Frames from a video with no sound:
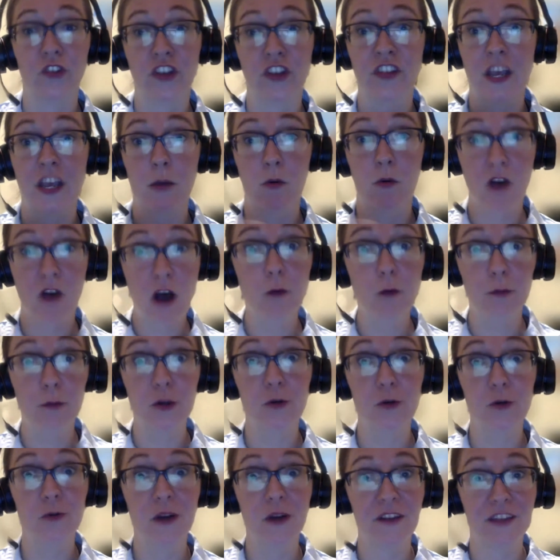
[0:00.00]
and they will help
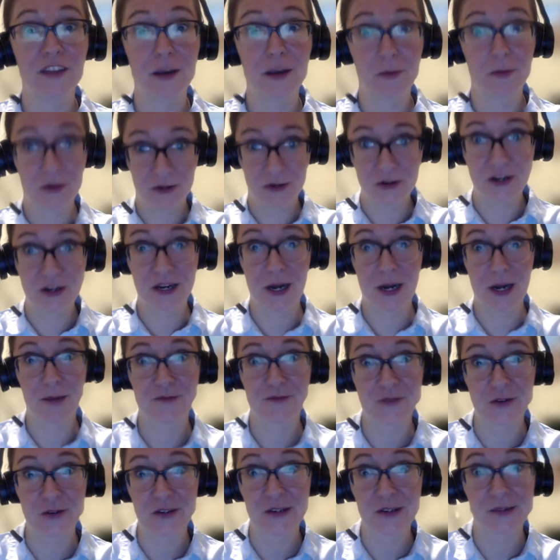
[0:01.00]
you and they will hook it up
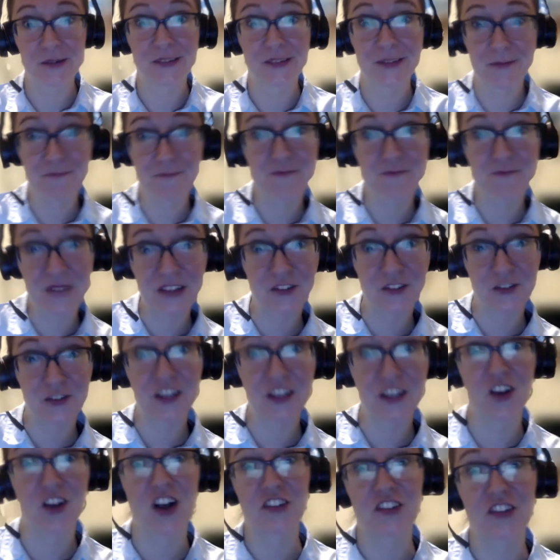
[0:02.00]
for you. It's, it's,
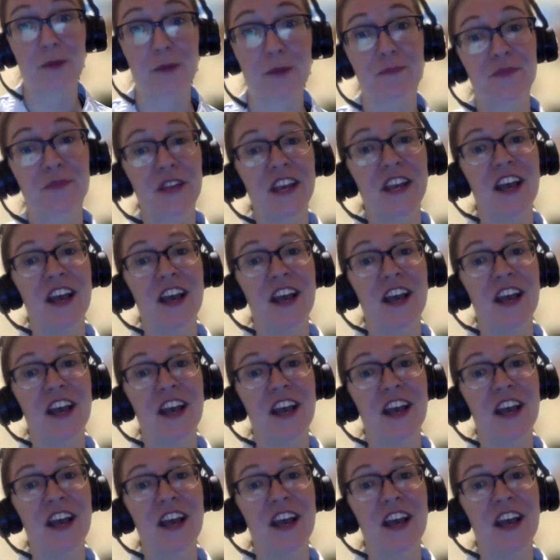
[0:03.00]
it's awesome.